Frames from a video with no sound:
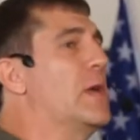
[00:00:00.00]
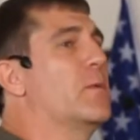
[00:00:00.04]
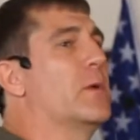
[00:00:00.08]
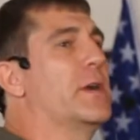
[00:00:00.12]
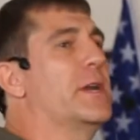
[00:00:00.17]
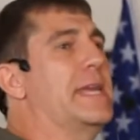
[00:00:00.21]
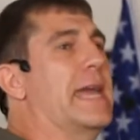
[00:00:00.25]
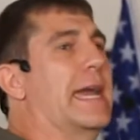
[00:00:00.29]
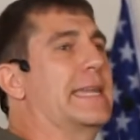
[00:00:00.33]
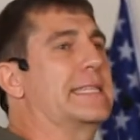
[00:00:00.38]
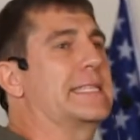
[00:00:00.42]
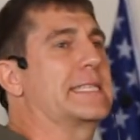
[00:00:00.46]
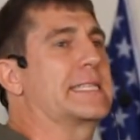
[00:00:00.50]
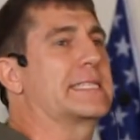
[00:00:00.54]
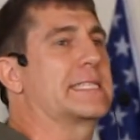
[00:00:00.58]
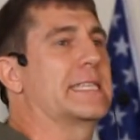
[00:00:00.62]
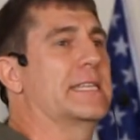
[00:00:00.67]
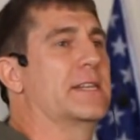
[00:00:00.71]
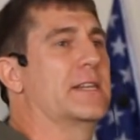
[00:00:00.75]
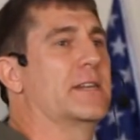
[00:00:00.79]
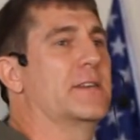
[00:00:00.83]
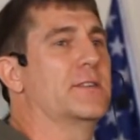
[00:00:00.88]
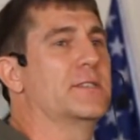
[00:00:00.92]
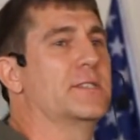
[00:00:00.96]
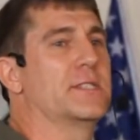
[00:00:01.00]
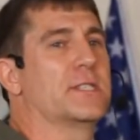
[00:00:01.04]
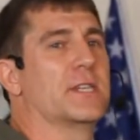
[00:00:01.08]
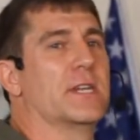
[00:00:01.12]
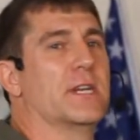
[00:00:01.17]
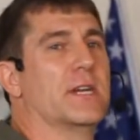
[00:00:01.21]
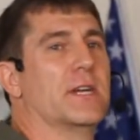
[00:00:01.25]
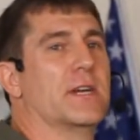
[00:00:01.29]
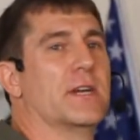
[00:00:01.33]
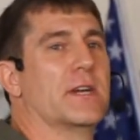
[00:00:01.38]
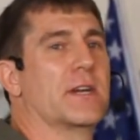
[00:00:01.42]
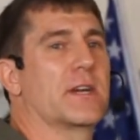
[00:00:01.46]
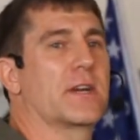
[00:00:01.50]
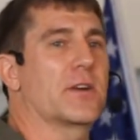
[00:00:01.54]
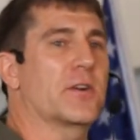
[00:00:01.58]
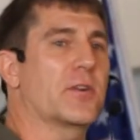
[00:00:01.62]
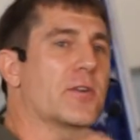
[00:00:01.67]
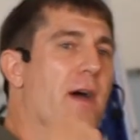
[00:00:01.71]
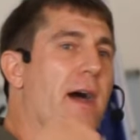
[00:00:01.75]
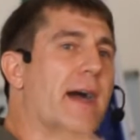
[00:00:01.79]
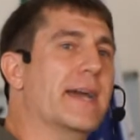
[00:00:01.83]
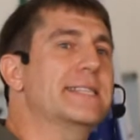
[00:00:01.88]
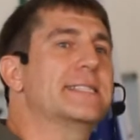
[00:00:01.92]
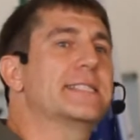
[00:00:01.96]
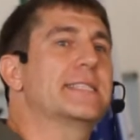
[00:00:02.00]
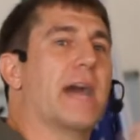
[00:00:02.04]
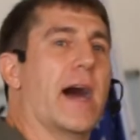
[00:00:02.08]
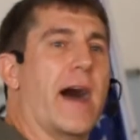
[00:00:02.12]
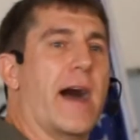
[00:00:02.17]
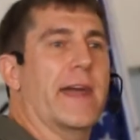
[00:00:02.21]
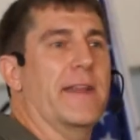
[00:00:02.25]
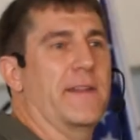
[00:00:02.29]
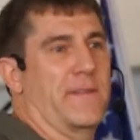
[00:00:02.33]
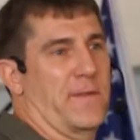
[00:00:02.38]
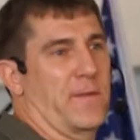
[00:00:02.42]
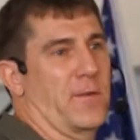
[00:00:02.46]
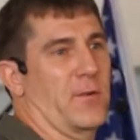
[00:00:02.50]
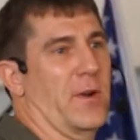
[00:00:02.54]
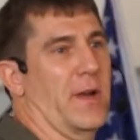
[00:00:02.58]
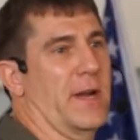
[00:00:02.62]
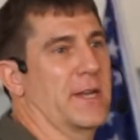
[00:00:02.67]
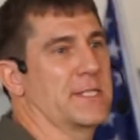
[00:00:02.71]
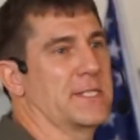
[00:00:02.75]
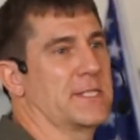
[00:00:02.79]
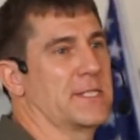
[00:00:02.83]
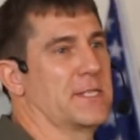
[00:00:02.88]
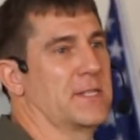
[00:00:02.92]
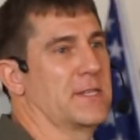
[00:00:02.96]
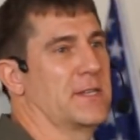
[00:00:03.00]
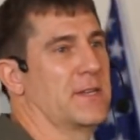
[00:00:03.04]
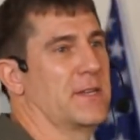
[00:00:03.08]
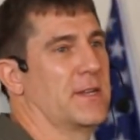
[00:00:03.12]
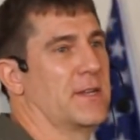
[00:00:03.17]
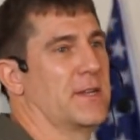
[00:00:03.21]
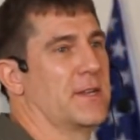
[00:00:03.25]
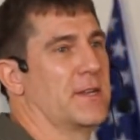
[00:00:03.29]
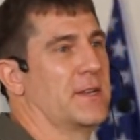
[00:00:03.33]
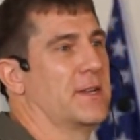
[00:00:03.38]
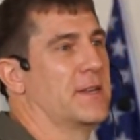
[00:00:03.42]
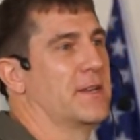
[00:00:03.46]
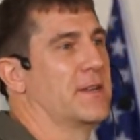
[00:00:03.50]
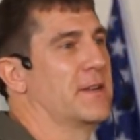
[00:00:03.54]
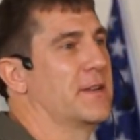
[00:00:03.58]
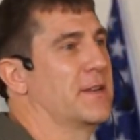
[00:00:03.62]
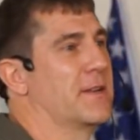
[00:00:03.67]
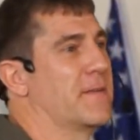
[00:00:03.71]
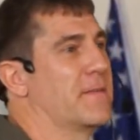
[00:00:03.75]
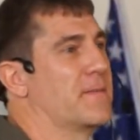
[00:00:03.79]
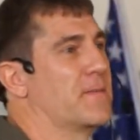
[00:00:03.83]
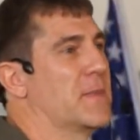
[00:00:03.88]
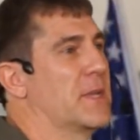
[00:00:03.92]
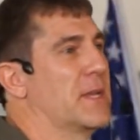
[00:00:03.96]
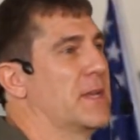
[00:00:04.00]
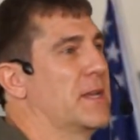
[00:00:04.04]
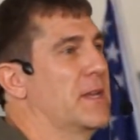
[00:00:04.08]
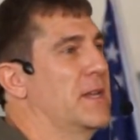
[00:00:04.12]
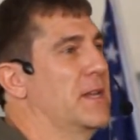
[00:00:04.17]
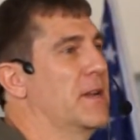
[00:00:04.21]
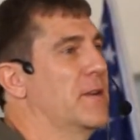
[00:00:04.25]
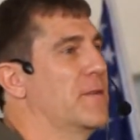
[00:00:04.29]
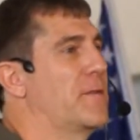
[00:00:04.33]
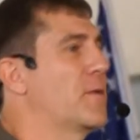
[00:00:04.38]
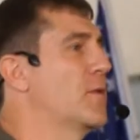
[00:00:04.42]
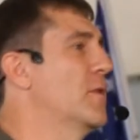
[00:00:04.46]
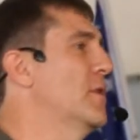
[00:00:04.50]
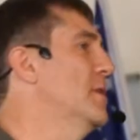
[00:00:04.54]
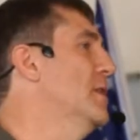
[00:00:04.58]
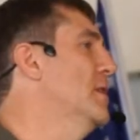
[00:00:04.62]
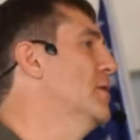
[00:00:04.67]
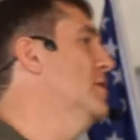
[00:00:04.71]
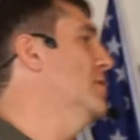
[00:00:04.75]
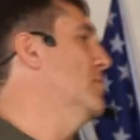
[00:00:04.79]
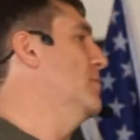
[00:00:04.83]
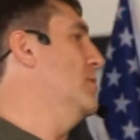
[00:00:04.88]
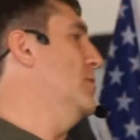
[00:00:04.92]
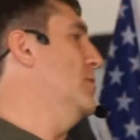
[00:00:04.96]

we were yet sinners, Christ died for us. You know, for you,